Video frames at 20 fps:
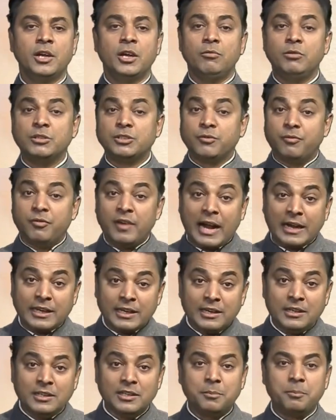which
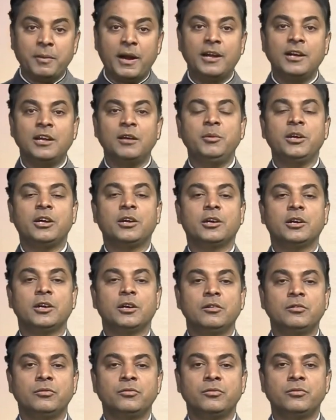flattened the pandemic
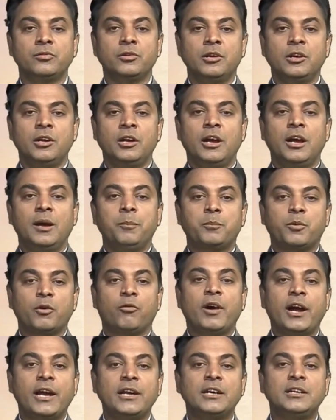curve and
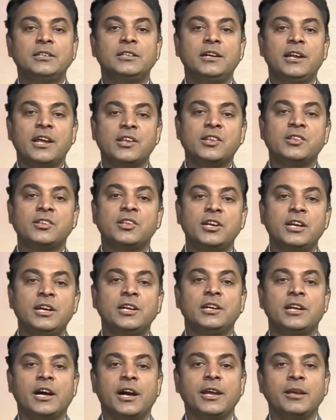provided the necessary
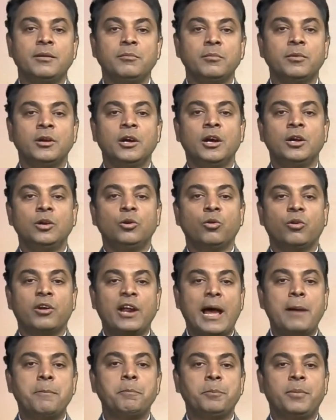time to
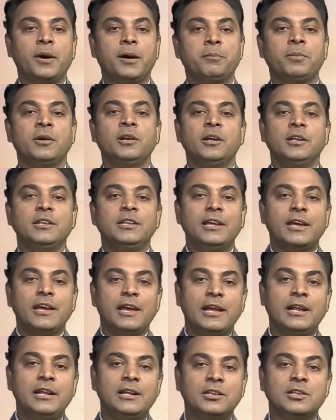ramp up the
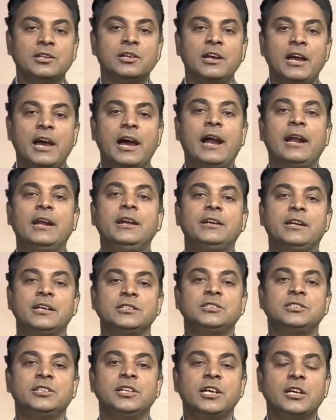health and
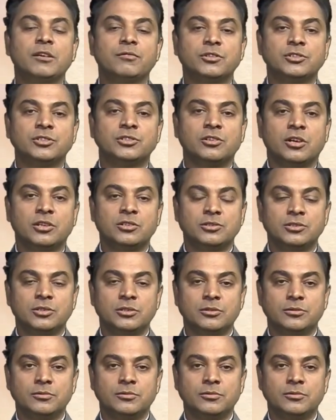testing infrastructure.